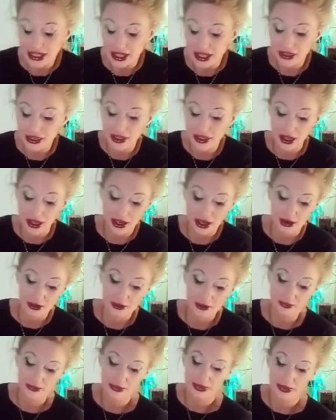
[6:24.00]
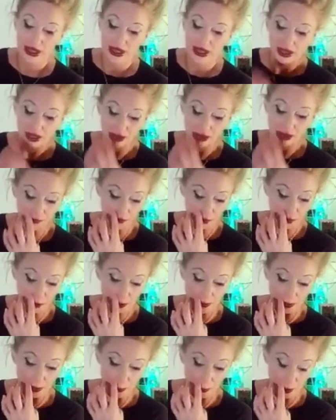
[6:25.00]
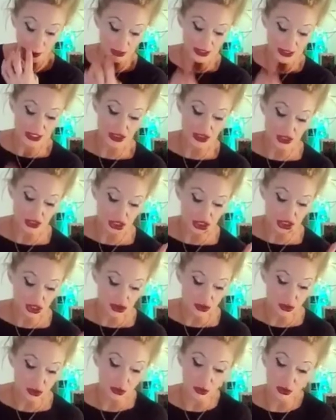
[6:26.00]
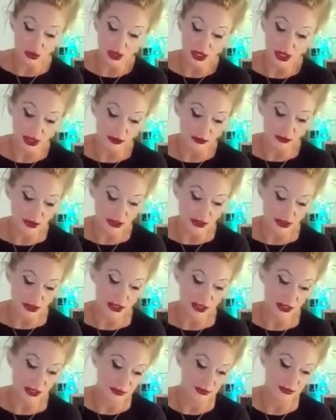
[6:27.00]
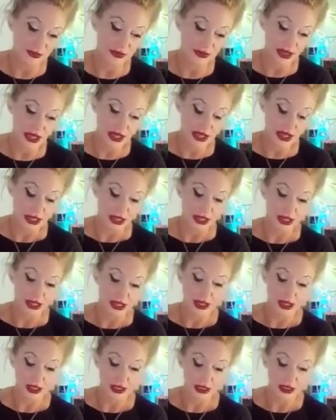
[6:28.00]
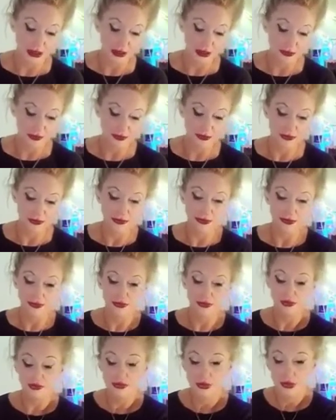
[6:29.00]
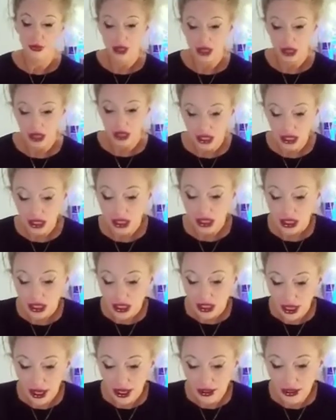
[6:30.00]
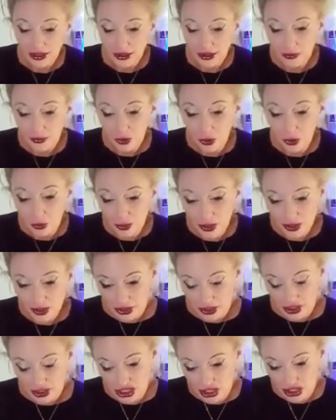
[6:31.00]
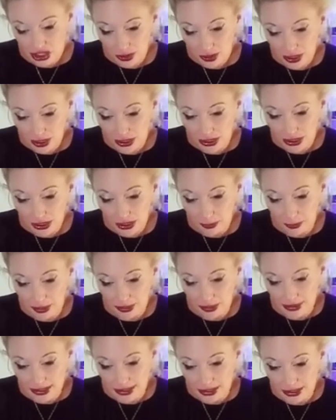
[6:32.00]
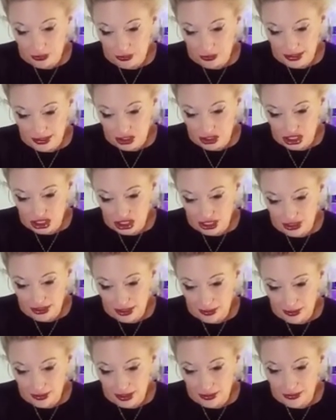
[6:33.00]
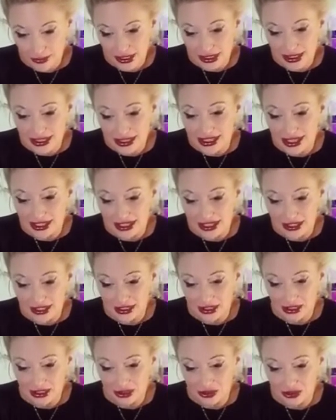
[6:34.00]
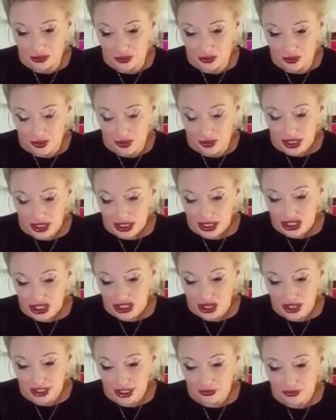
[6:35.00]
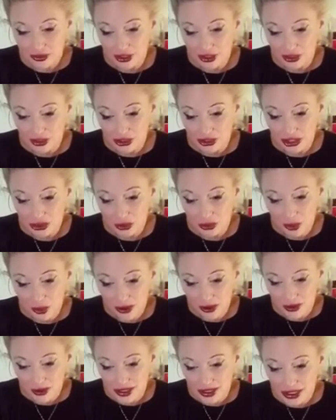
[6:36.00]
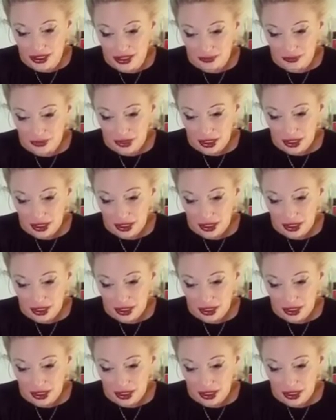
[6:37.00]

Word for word: Uh, uh I feel like they want to control everything. Um, at the moment, they're doing a little bit of soul searching. They may be studying you, trying to figure you out.